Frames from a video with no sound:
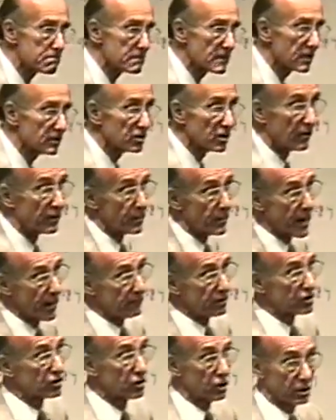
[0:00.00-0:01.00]
So from
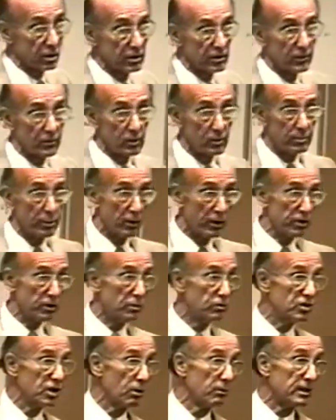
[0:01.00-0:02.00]
Aristotle's viewpoint,
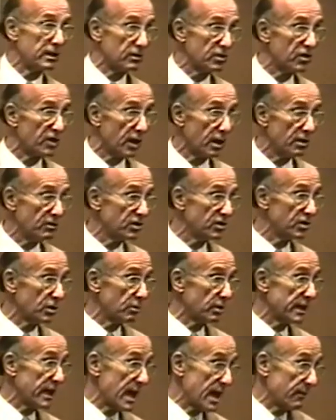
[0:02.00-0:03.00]
Newtonian science is
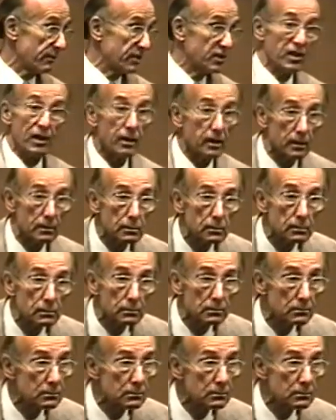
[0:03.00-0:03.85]
only half a science.